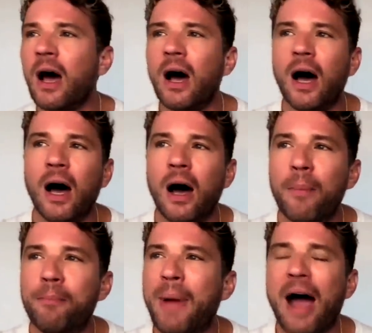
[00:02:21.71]
uh,
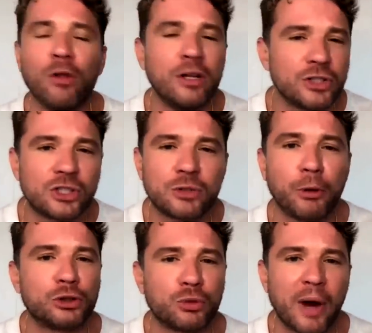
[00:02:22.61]
balanced
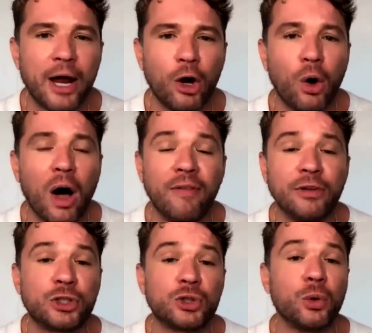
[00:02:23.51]
portrayal of a
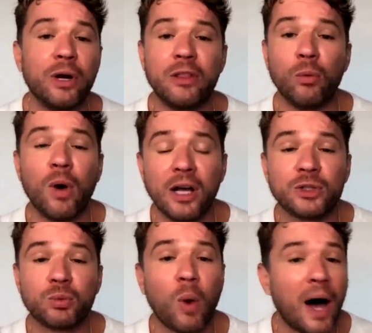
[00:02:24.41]
story that
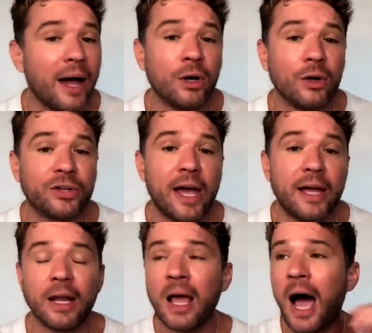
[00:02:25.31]
was wild.
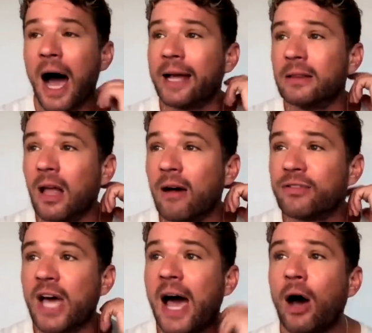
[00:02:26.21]
And I loved
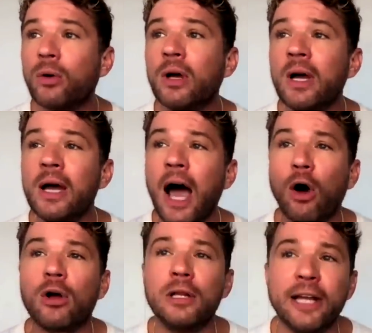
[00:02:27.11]
how
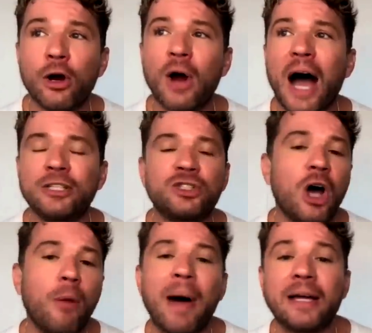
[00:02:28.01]
how clear I
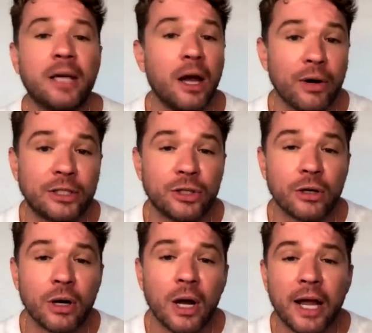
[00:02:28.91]
saw my character.
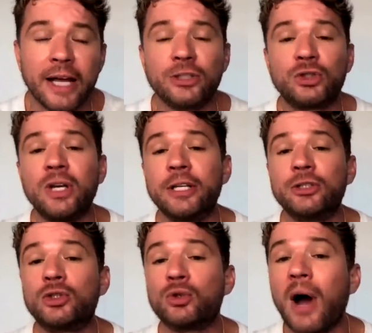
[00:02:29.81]
His
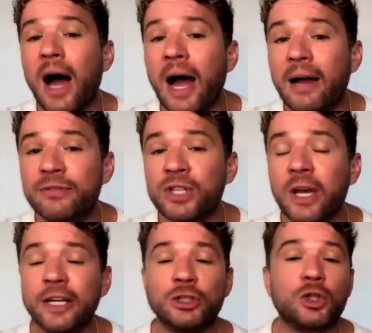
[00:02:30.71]
his drives,
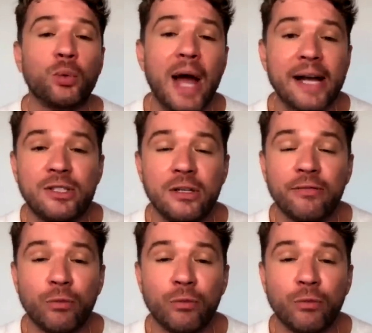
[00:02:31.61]
his directive